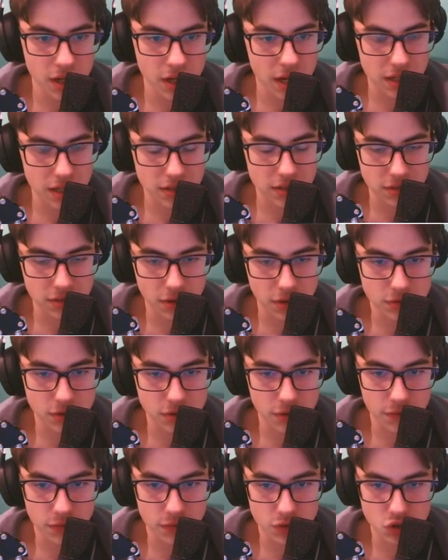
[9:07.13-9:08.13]
It's so
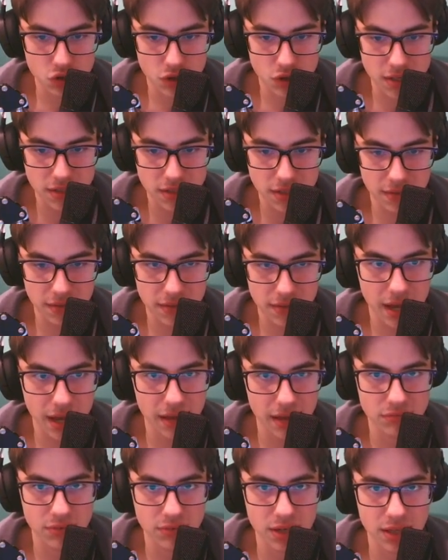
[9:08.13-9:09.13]
frustrating in the
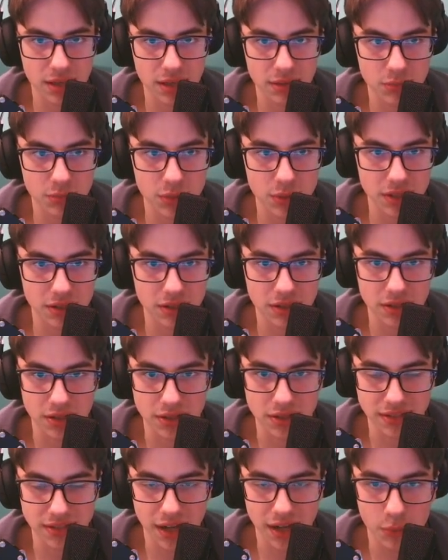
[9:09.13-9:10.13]
end really. You
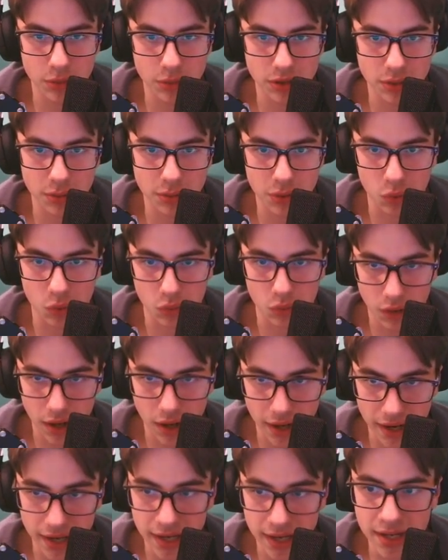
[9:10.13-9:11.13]
can tell we're doing
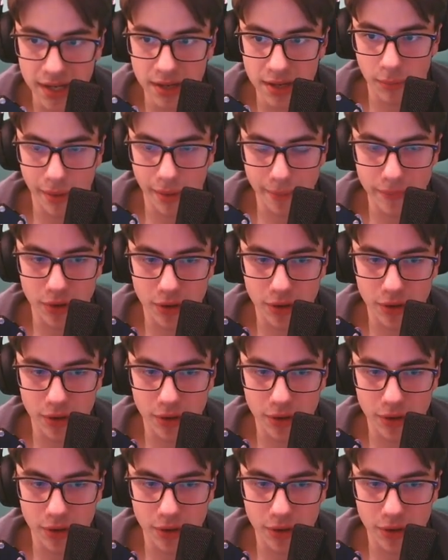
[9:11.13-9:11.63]
alright when we